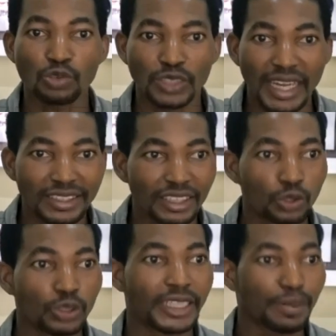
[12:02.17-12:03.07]
students
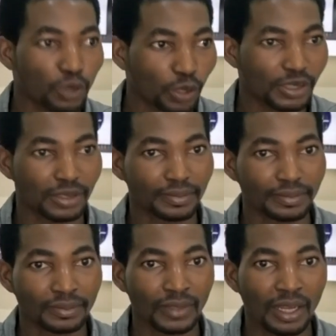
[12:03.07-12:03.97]
into debtors.
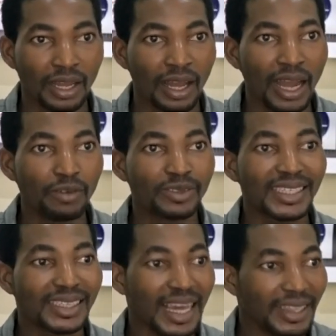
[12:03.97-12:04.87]
And we
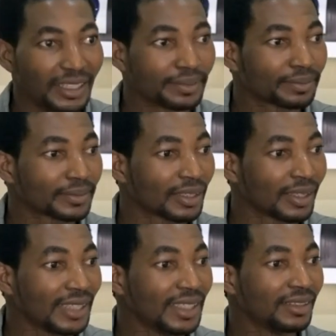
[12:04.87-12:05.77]
state clearly
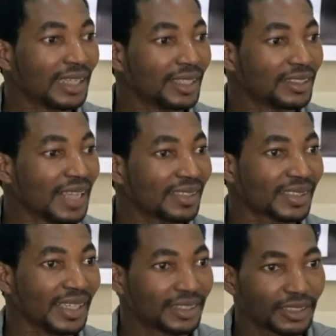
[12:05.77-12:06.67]
that the Nigerian
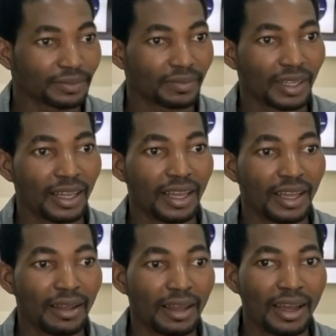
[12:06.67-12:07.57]
state
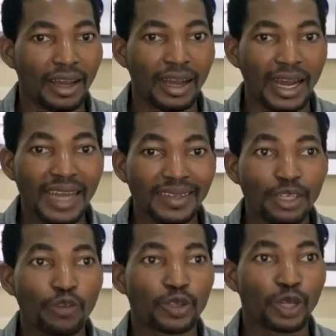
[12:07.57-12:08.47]
has
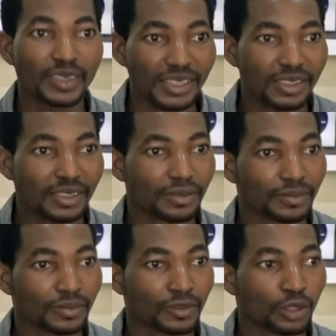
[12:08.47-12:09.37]
enough resources
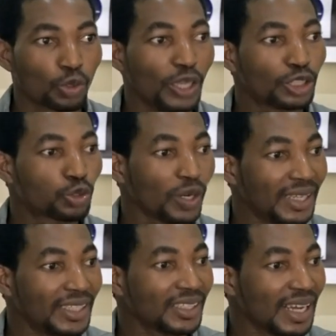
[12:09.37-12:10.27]
to ensure
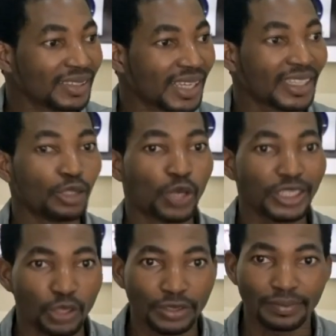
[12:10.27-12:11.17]
that Nigerians get
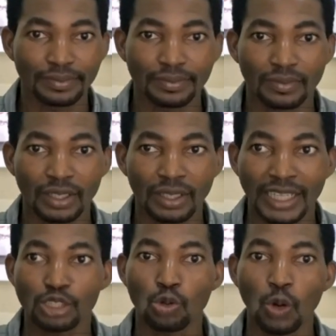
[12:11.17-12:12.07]
education
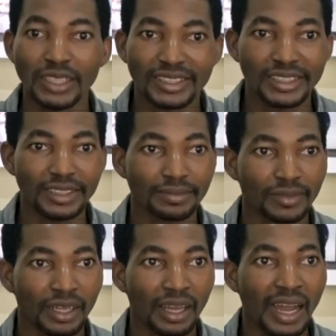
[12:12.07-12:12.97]
that is quality,
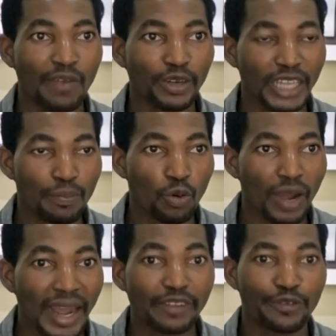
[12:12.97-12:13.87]
affordable,
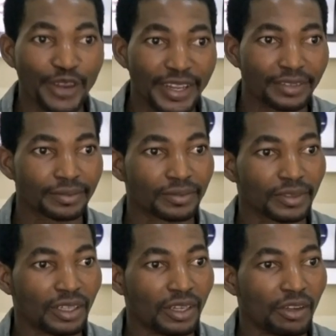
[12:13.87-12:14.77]
and free.
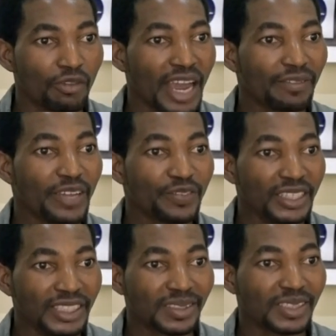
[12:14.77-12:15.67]
We have lived
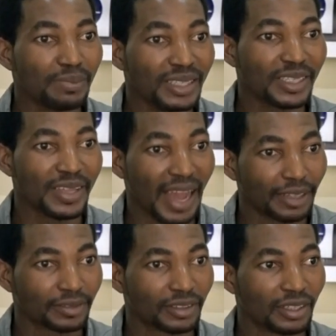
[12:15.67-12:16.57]
in this same Nigeria